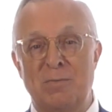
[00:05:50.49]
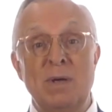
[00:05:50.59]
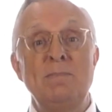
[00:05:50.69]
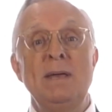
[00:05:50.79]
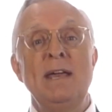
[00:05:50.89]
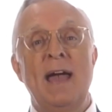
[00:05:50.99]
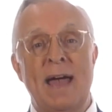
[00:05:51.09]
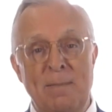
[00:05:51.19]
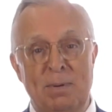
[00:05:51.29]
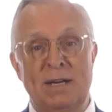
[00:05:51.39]
We'd be
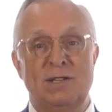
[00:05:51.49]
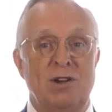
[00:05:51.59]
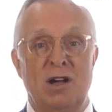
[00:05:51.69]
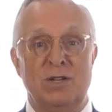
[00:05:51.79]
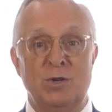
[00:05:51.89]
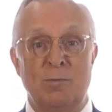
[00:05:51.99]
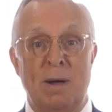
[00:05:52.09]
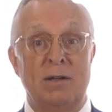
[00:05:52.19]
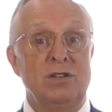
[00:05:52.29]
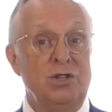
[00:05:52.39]
happy to talk to you
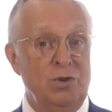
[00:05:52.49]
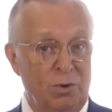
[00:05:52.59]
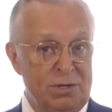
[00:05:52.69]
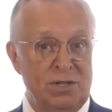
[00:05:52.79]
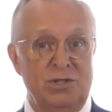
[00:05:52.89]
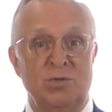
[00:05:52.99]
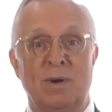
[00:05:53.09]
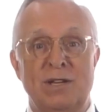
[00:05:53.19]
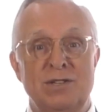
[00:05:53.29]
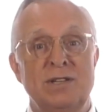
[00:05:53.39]
about your
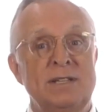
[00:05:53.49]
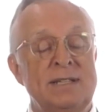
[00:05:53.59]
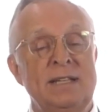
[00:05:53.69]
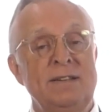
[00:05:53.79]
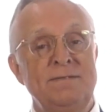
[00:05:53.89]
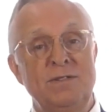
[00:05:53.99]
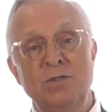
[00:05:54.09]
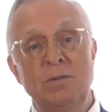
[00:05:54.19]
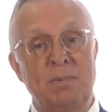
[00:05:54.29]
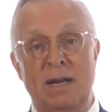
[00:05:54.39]
situation to see if you
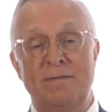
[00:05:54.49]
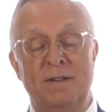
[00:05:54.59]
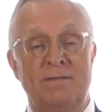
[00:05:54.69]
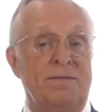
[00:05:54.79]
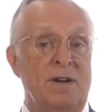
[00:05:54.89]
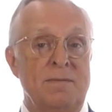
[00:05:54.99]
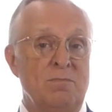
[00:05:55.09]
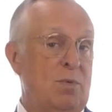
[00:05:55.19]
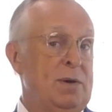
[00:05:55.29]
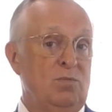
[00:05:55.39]
could benefit
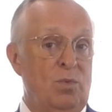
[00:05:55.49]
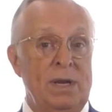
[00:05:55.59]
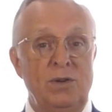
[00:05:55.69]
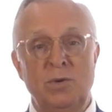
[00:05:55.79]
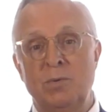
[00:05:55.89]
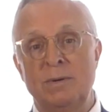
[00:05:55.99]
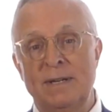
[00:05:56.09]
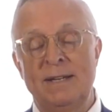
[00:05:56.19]
from what we do.